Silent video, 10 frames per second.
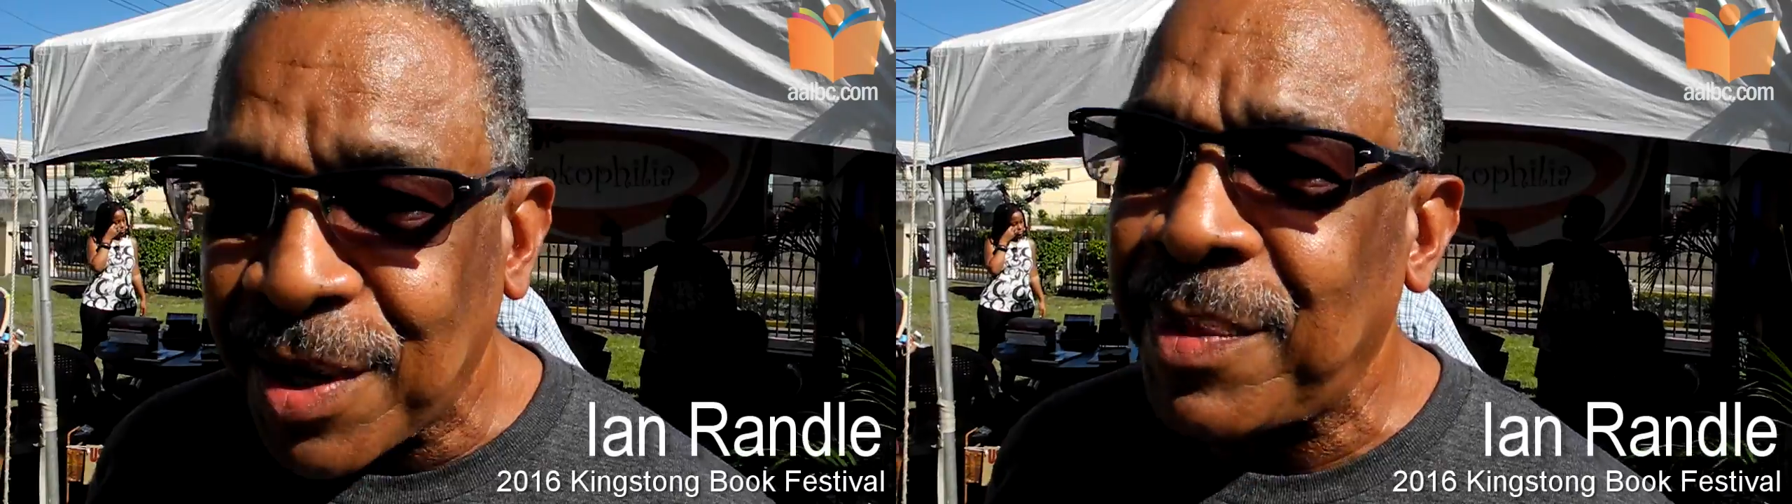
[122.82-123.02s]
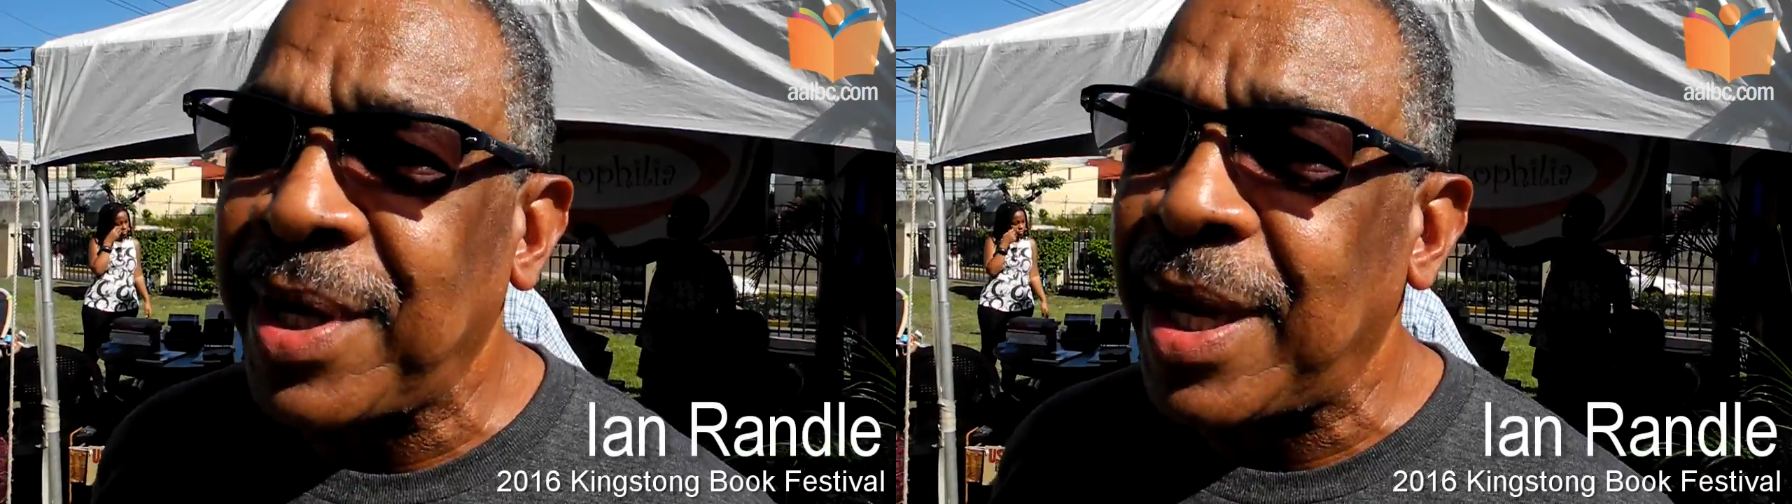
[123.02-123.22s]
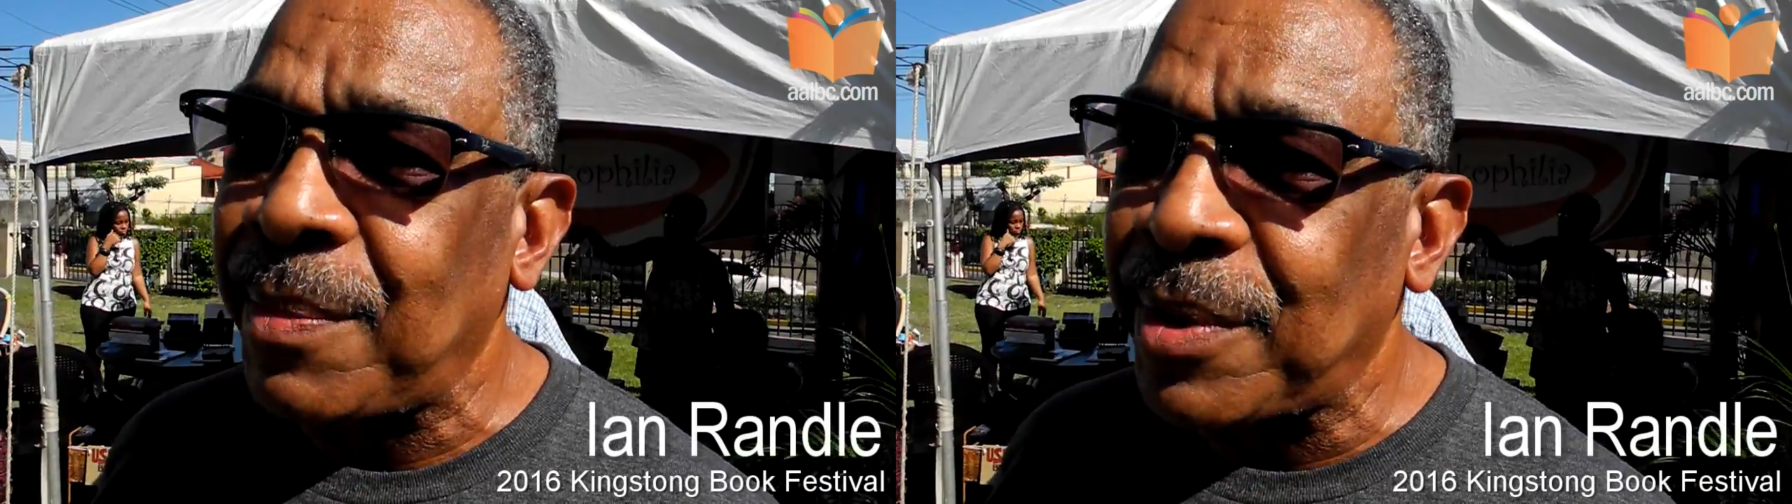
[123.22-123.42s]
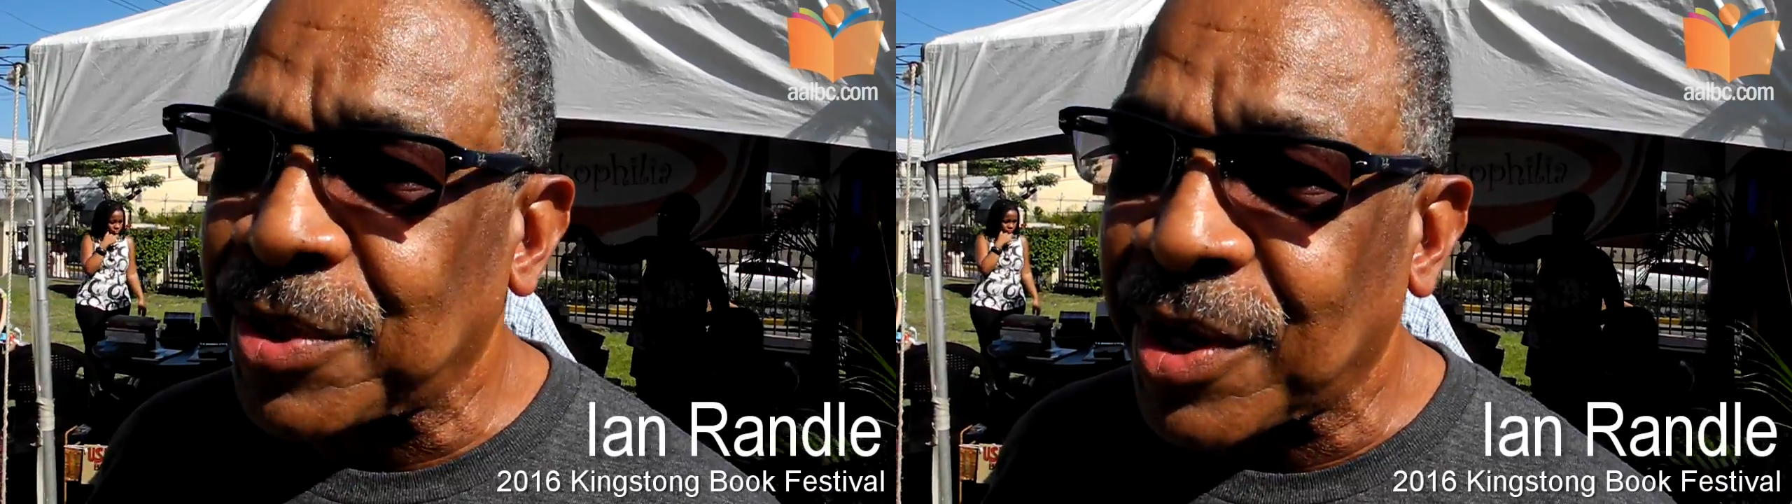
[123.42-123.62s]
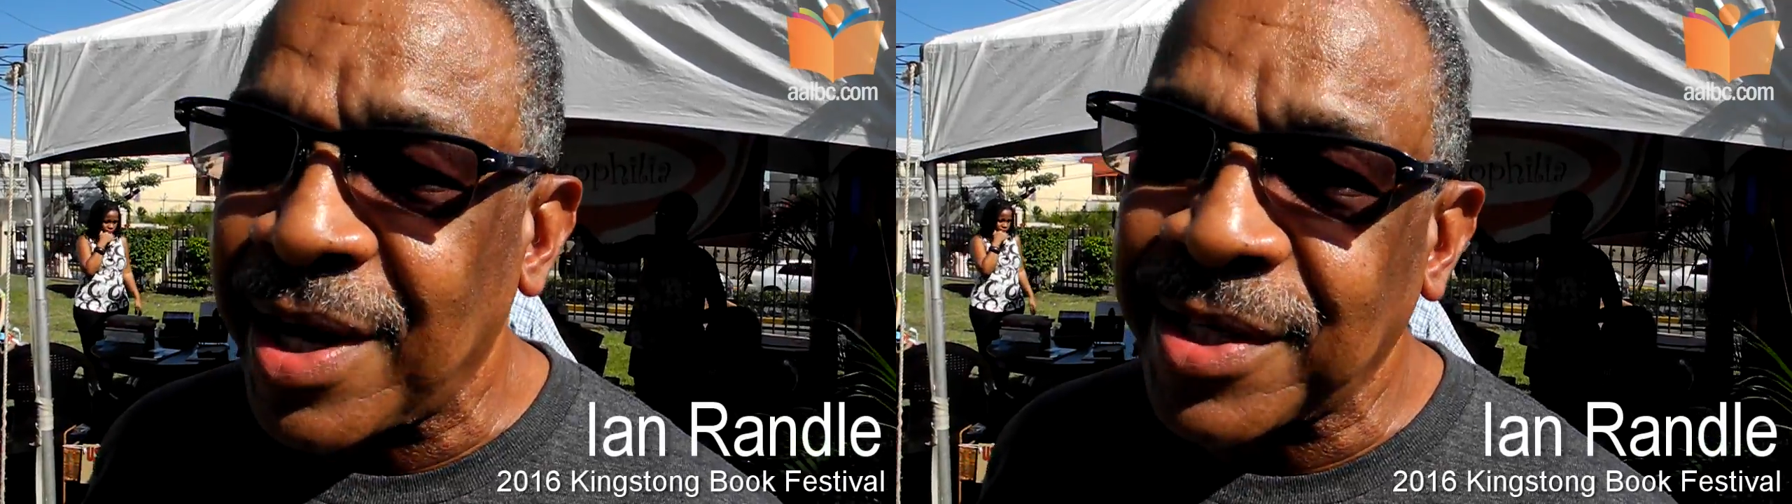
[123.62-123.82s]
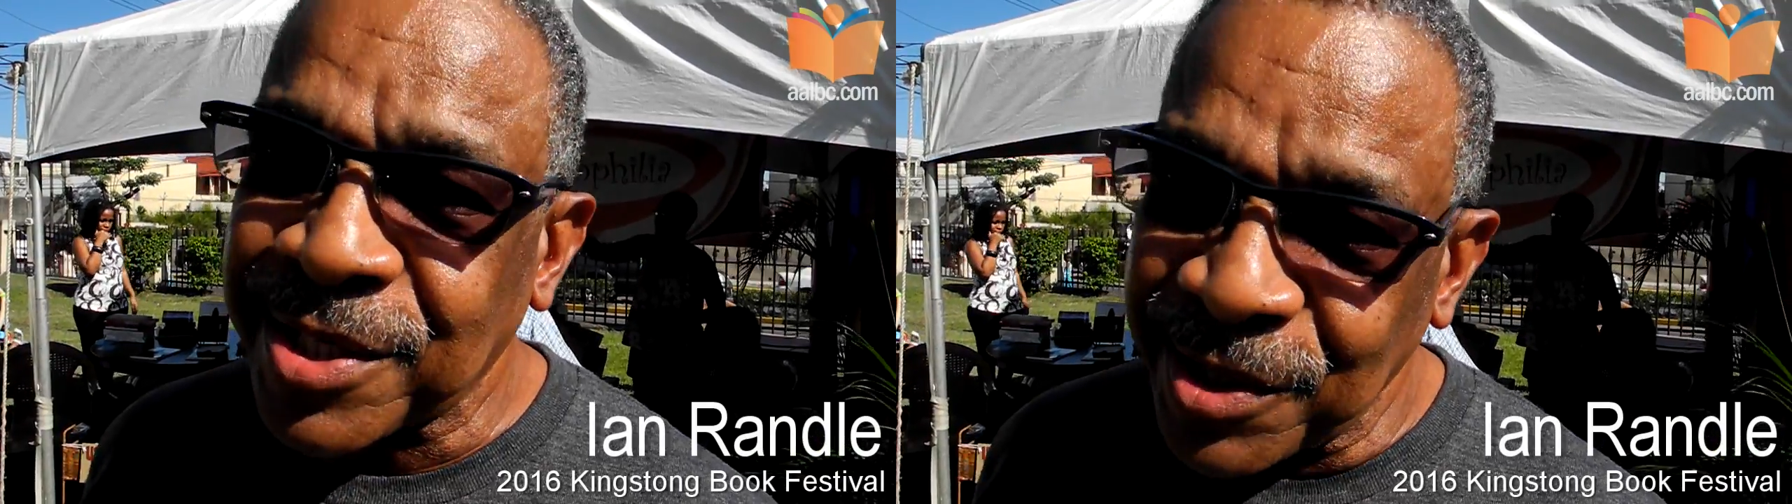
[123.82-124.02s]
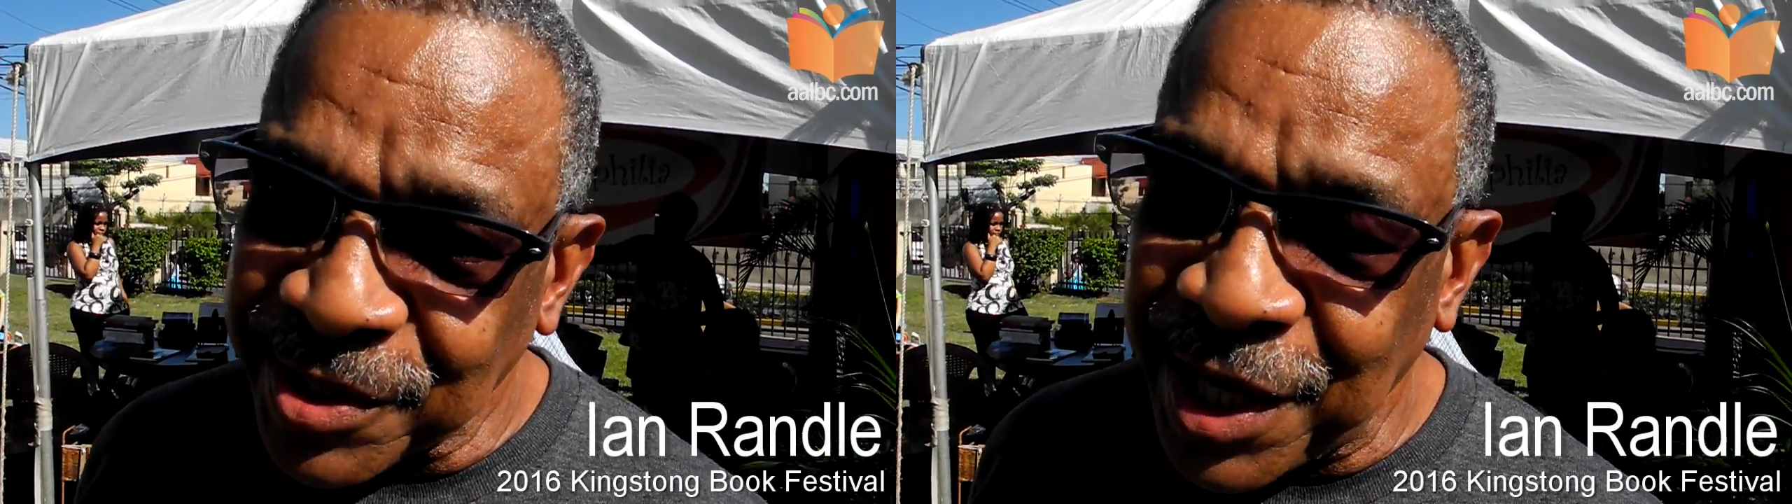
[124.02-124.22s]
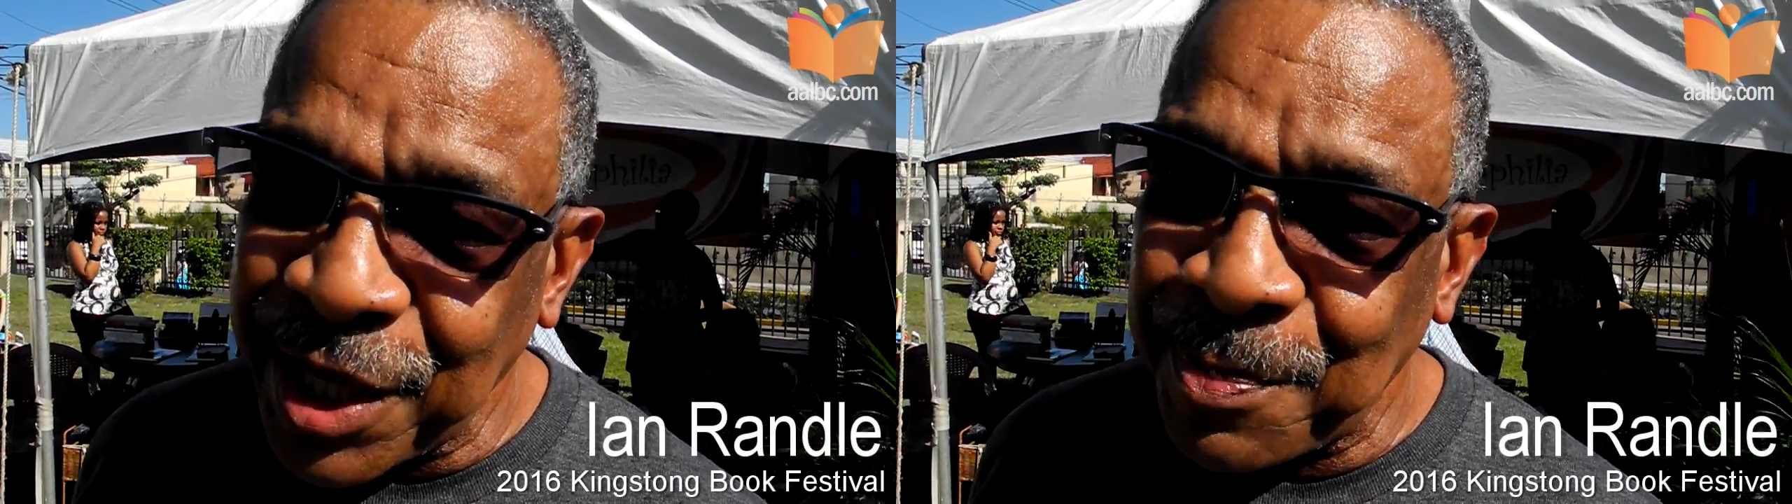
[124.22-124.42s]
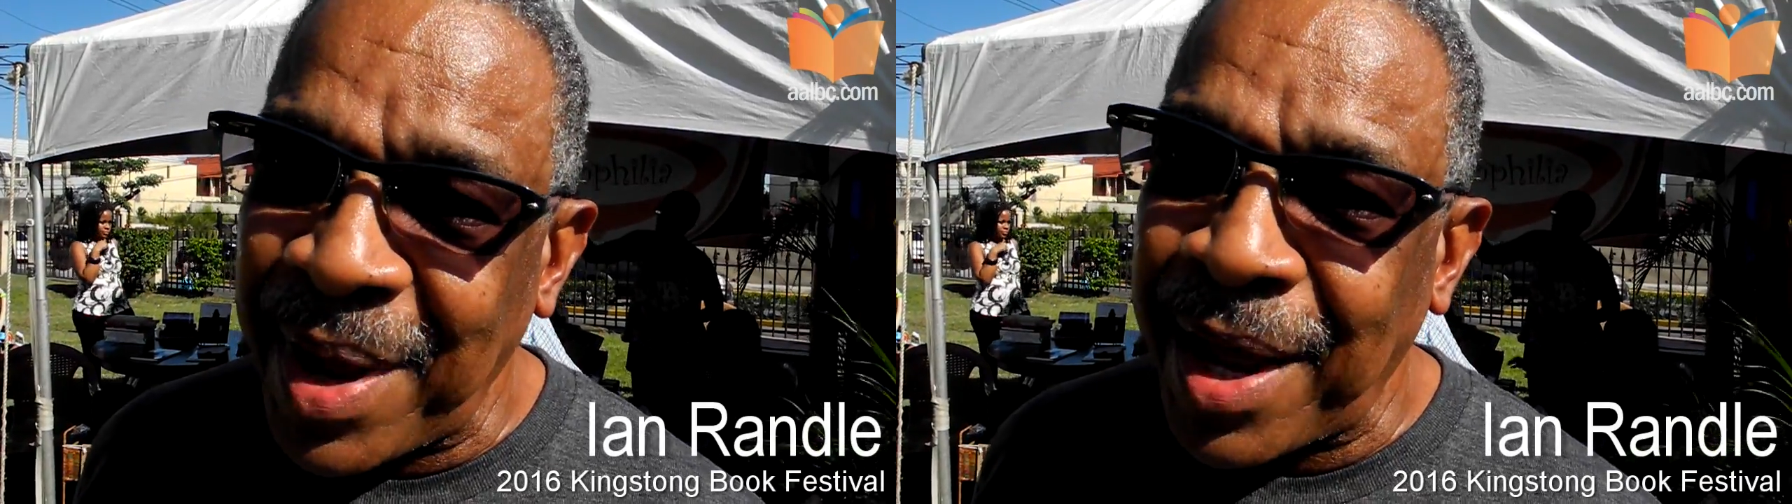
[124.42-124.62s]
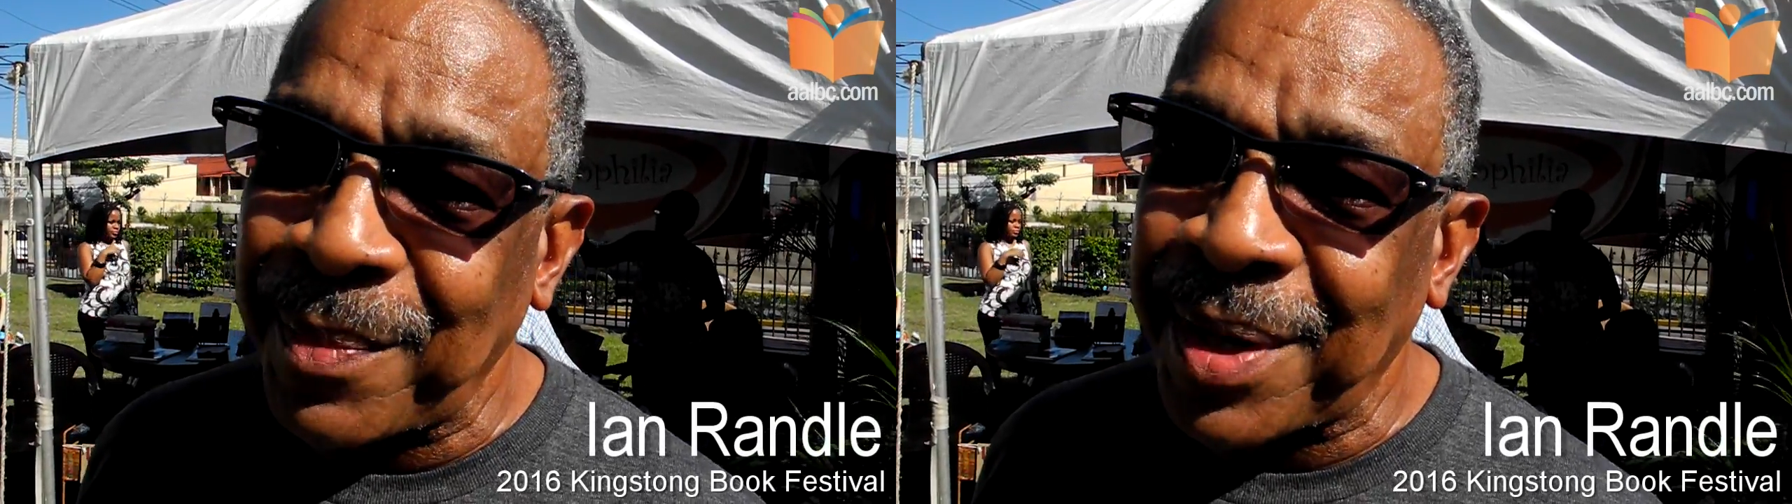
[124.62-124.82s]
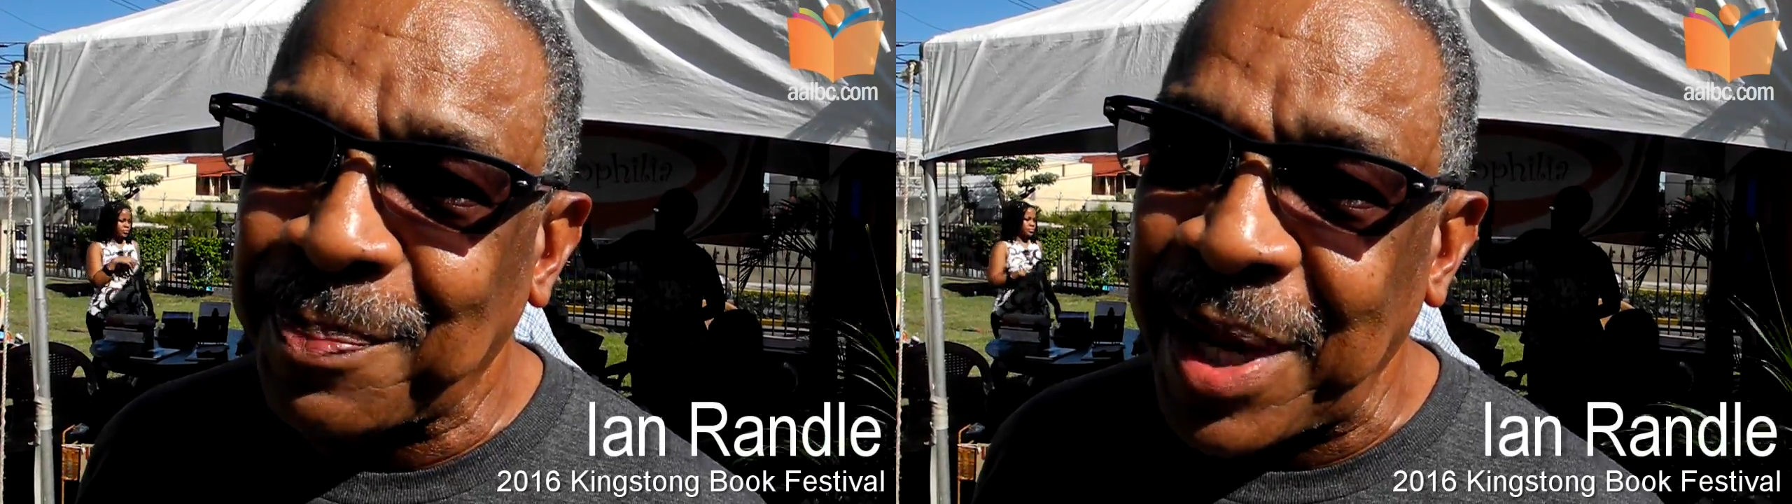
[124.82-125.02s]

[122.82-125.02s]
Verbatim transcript: have been able to consult State Department